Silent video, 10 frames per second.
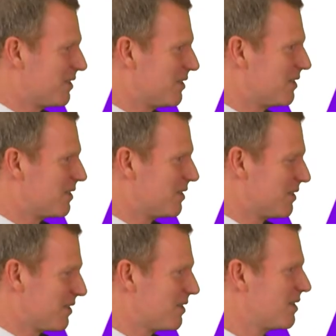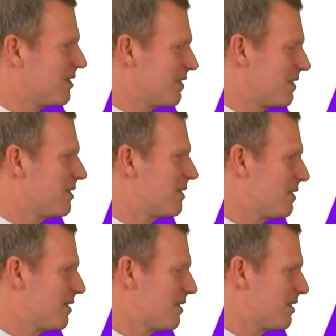
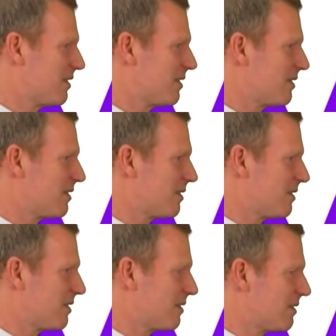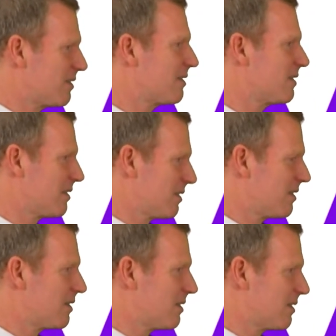
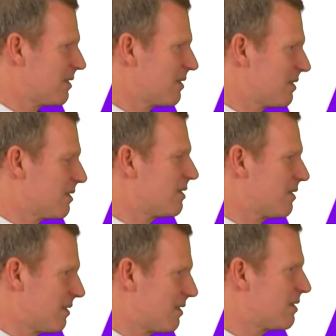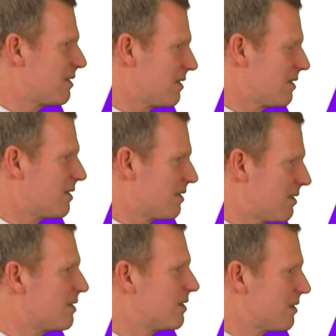
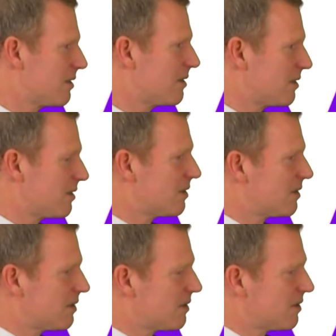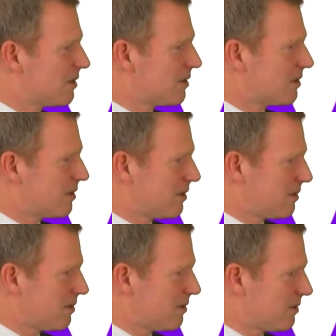
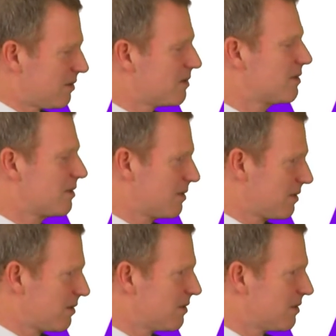The person shown says nothing.